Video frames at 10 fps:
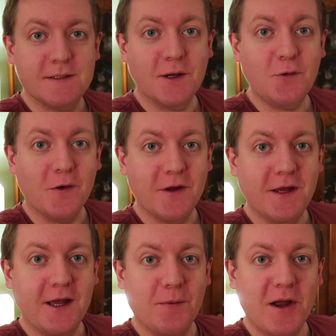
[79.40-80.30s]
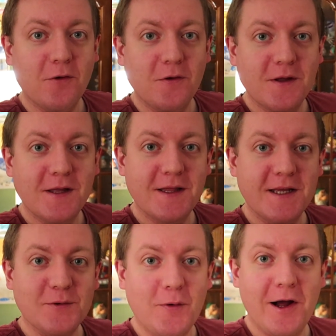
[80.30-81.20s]
So here we go.
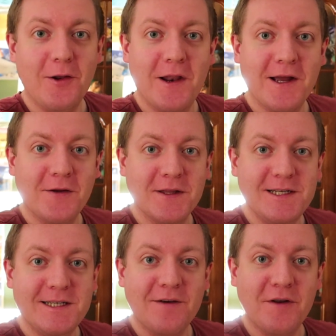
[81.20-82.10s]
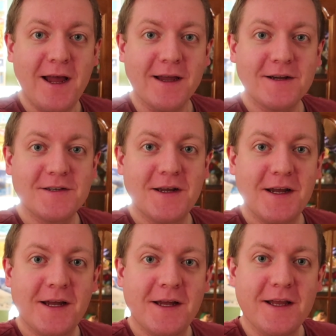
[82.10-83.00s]
This is what I look like on the G7X.
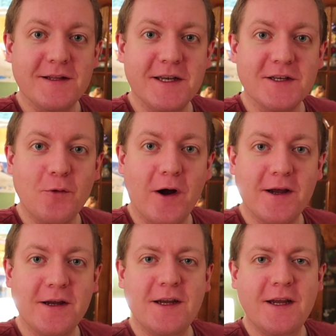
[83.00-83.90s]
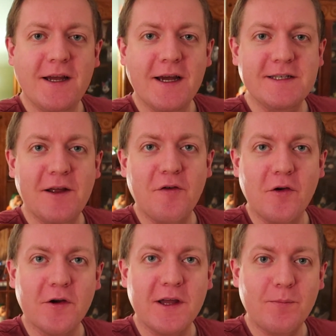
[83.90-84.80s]
You can see it's quite a
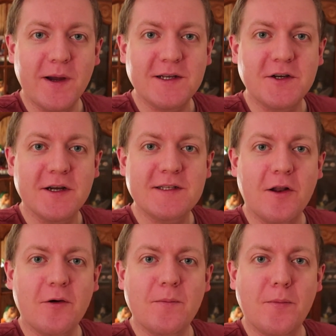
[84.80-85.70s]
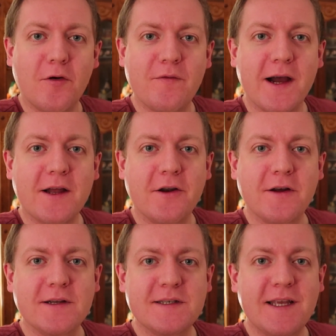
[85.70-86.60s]
different looking picture. It's a lot more of that kind
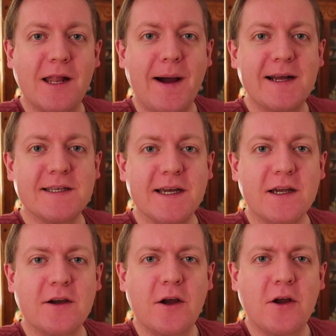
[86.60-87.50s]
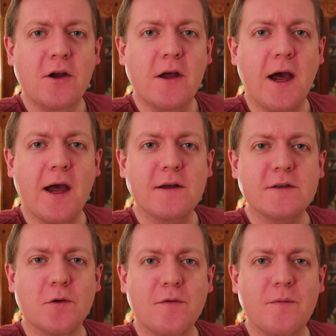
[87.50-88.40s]
of cinematic
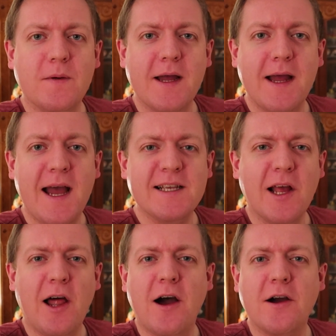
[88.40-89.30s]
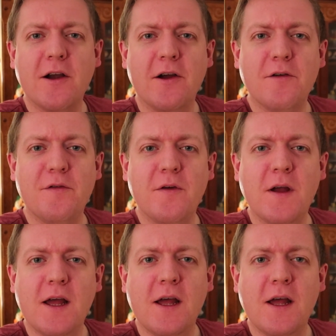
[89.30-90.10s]
sort of SLR kind of